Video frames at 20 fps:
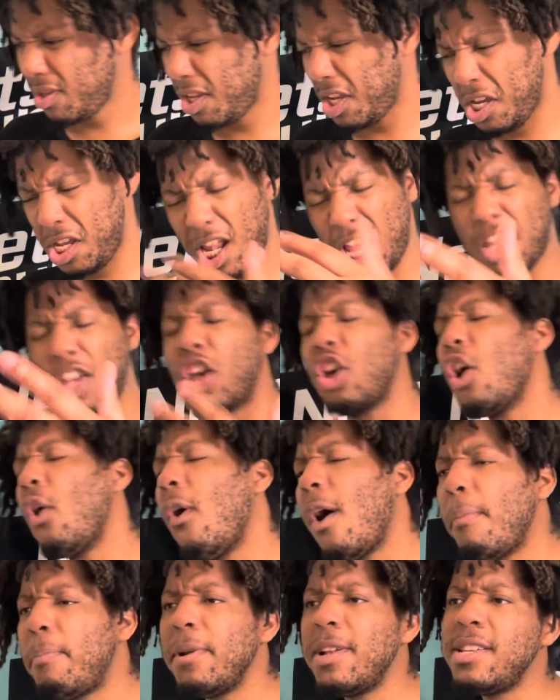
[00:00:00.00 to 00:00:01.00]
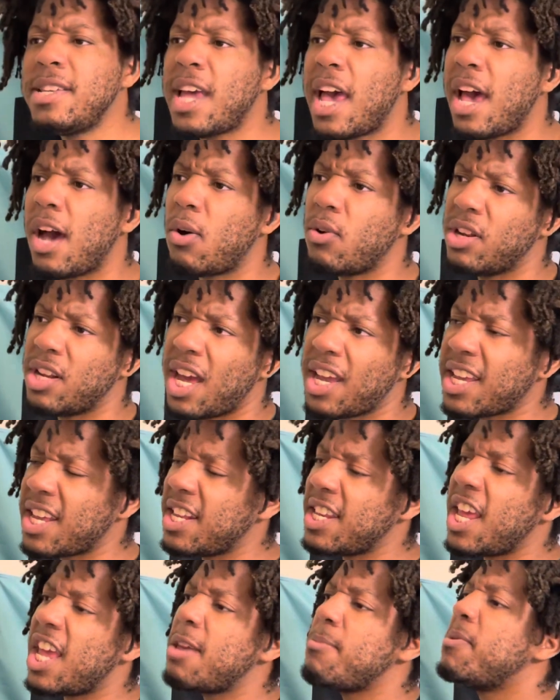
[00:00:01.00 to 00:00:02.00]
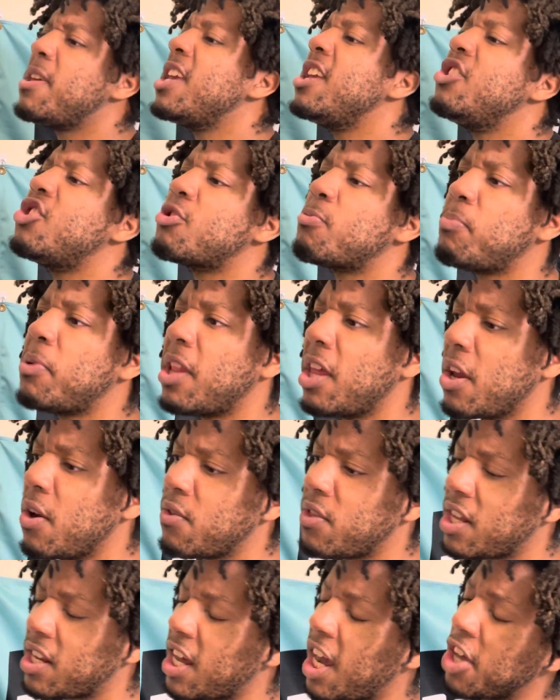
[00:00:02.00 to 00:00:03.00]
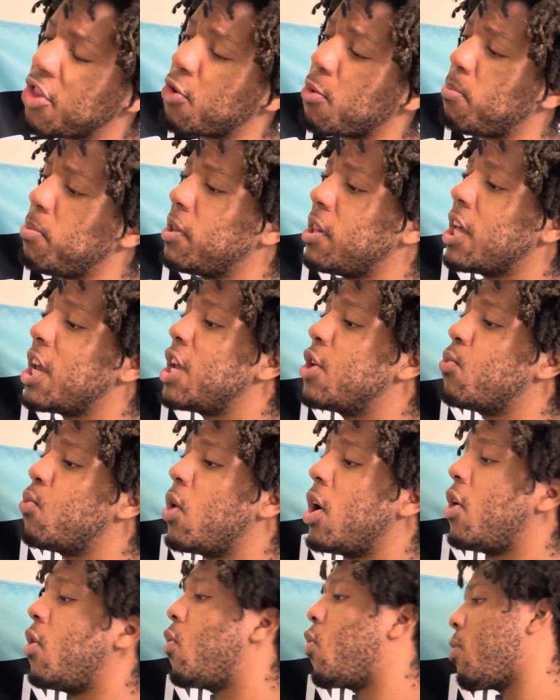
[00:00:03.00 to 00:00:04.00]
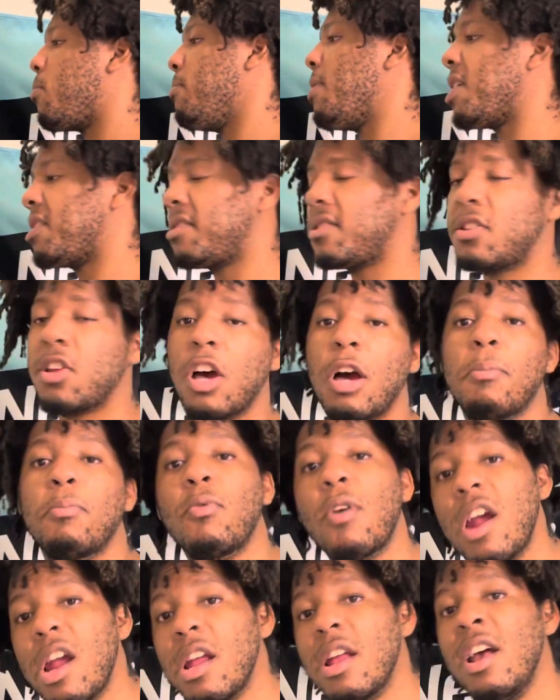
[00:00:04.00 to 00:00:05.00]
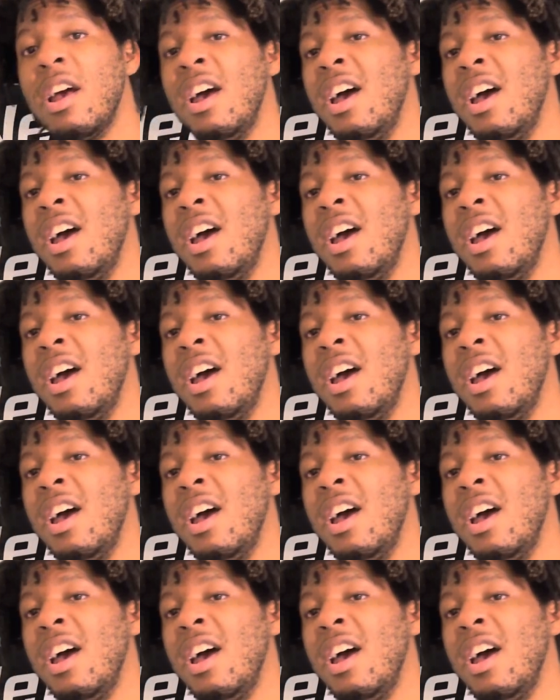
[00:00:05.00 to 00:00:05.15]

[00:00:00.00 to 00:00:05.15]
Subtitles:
and I can go up and down and I can name each player that either played well or messed up, right?